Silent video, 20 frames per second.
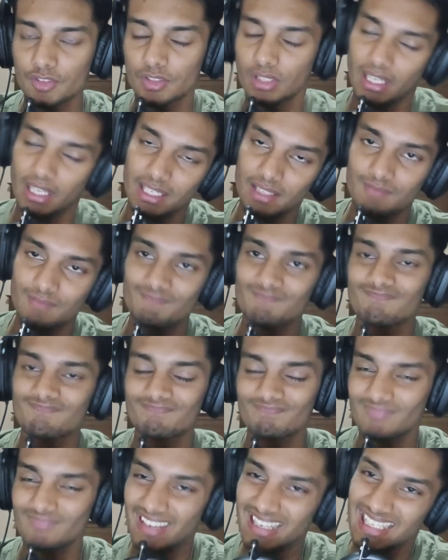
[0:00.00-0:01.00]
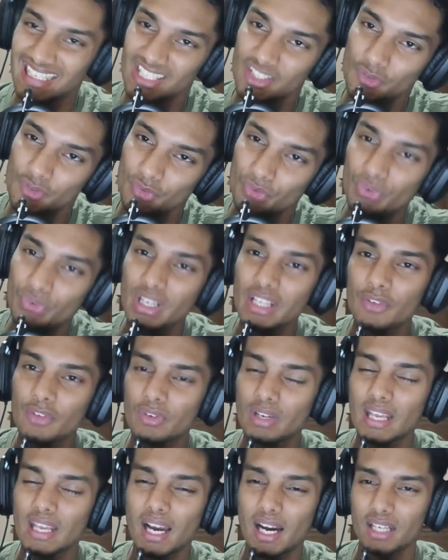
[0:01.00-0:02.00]
Like, it is really,
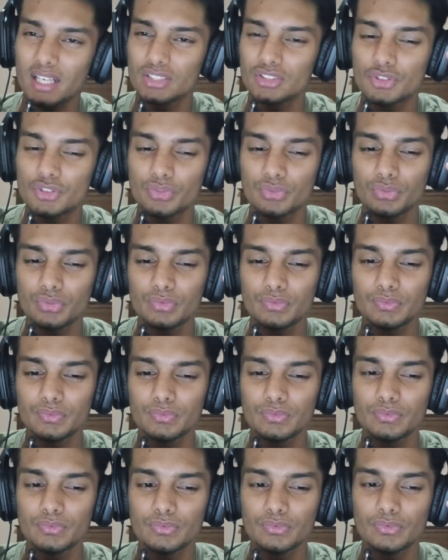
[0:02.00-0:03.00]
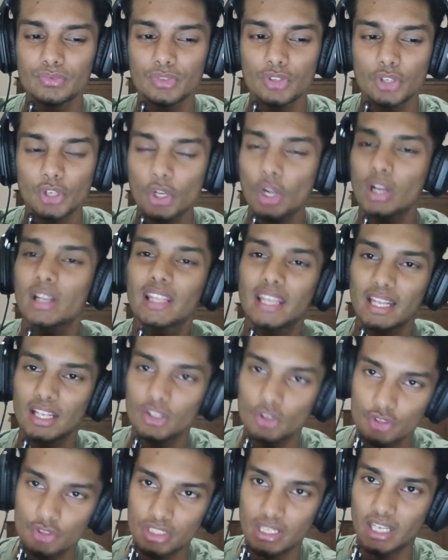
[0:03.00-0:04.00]
really hard to not get
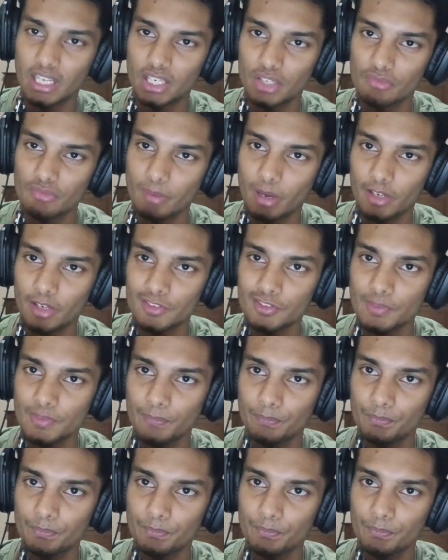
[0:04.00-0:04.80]
those negative marks.